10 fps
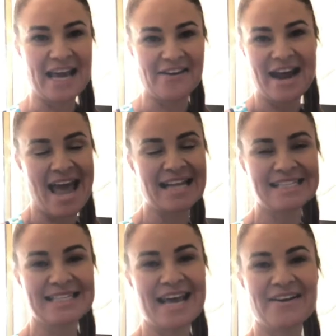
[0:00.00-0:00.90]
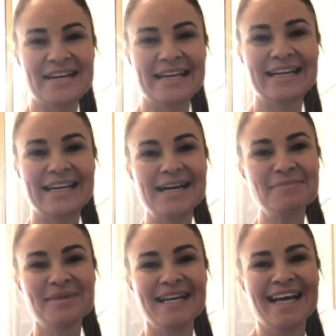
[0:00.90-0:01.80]
your hands in there and knead it up.
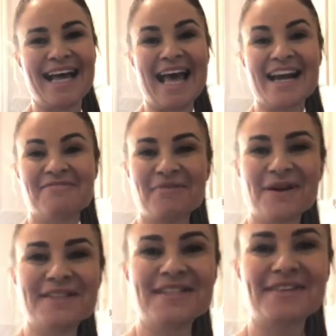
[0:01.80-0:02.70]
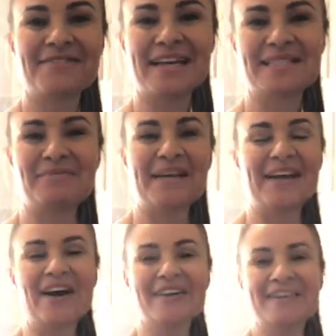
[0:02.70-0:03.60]
And I've posted the recipe
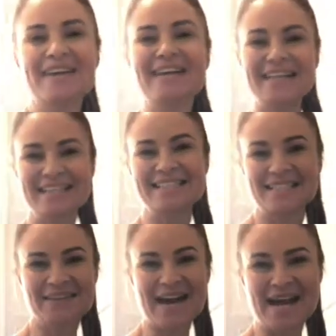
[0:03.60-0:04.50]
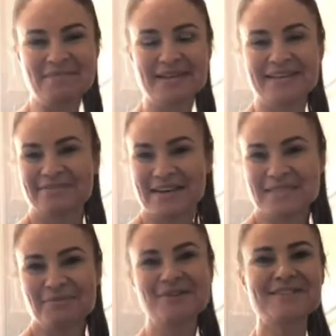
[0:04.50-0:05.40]
on Instagram,
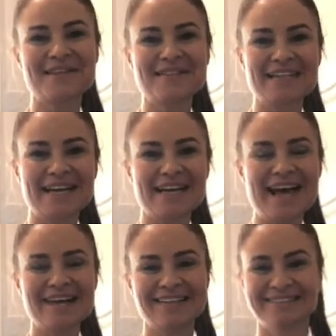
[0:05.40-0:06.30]
Facebook, so check it out.